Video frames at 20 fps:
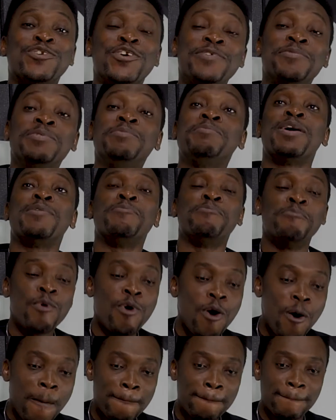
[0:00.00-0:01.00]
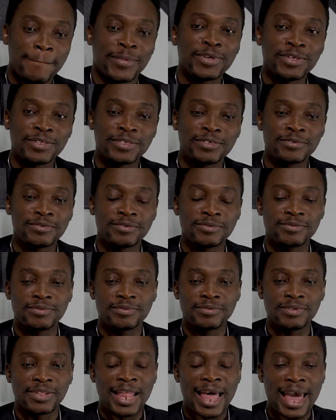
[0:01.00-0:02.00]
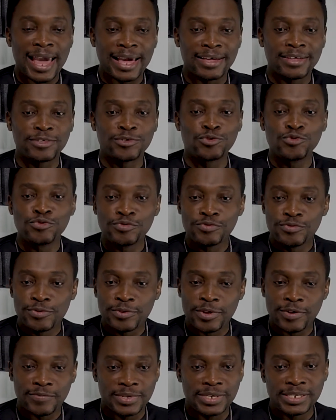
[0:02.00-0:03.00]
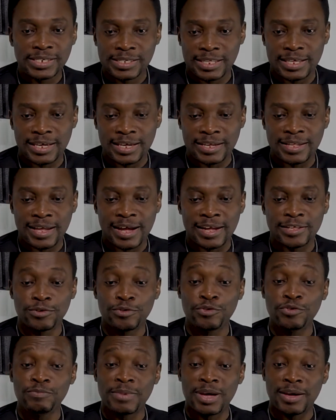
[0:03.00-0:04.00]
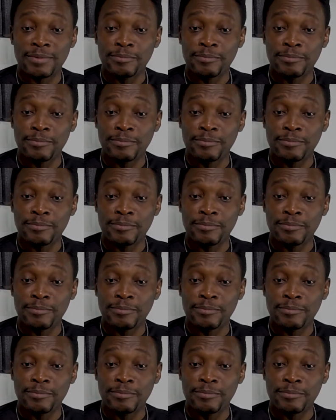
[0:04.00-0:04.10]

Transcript: even my mom took note of this thing and told my